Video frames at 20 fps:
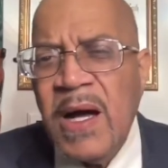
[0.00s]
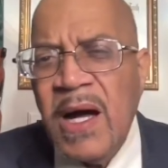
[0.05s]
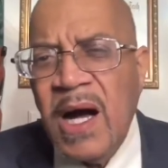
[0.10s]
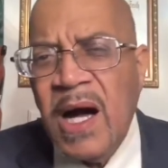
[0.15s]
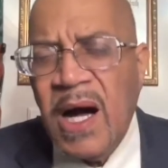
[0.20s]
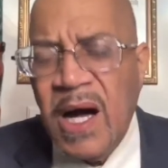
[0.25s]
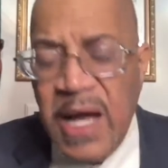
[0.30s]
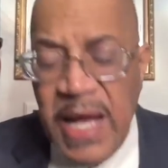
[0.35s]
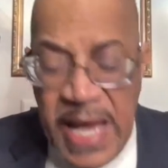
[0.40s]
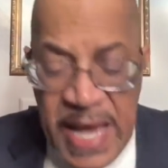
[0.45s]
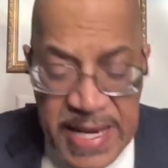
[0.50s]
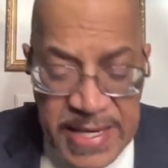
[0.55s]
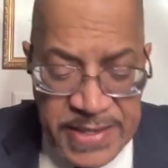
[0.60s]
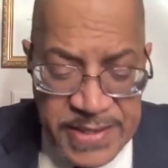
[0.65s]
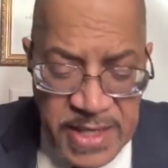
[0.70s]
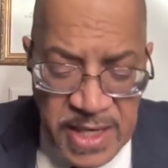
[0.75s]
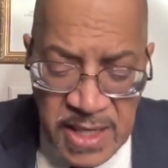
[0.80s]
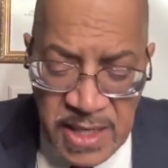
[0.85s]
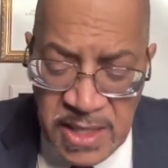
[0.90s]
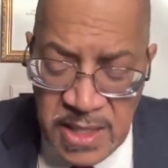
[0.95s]
Uh, and
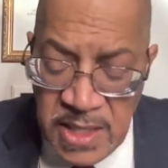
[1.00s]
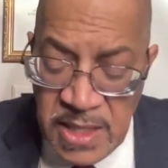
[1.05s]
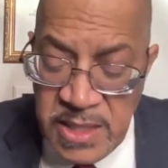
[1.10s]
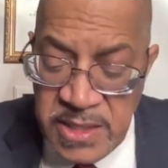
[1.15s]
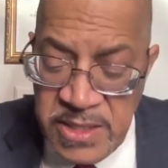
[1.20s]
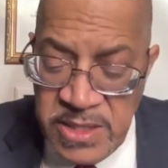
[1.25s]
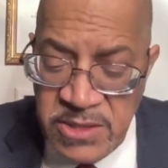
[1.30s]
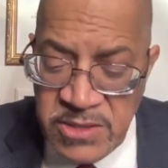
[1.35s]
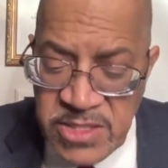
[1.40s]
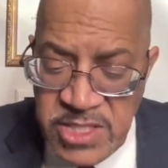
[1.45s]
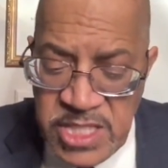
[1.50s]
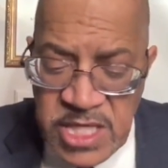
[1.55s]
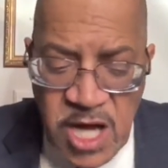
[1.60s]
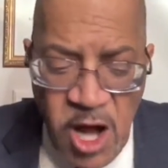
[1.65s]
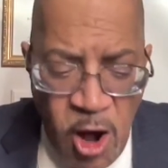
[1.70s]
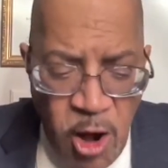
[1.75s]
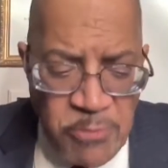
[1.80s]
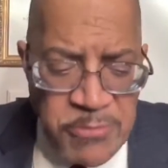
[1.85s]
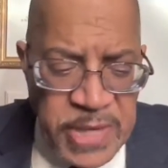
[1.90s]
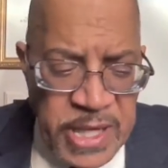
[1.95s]
uh, you know, she
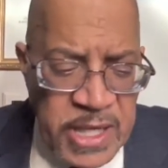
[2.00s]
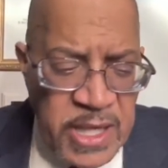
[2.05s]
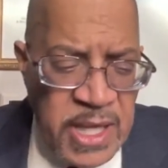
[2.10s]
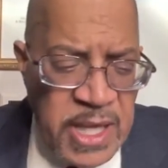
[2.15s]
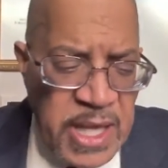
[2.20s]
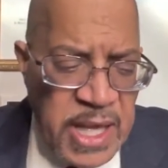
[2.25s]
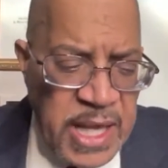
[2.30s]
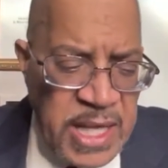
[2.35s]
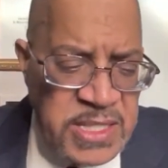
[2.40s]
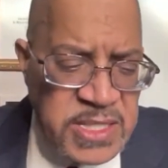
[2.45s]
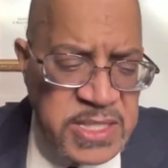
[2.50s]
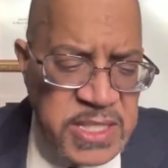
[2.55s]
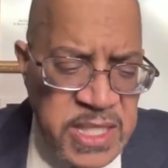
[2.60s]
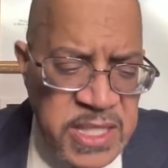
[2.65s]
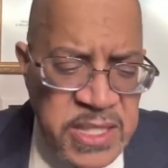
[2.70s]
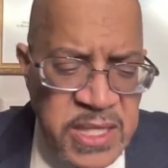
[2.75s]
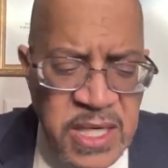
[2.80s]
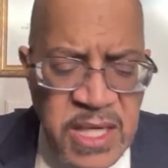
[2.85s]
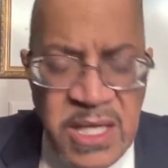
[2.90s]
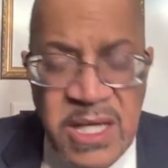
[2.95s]
called me and
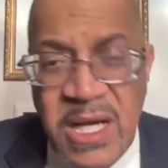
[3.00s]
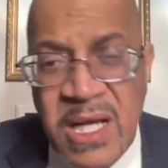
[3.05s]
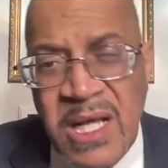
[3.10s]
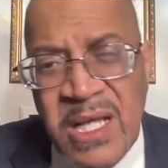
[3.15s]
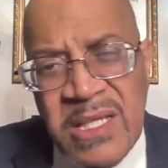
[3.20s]
said, uh,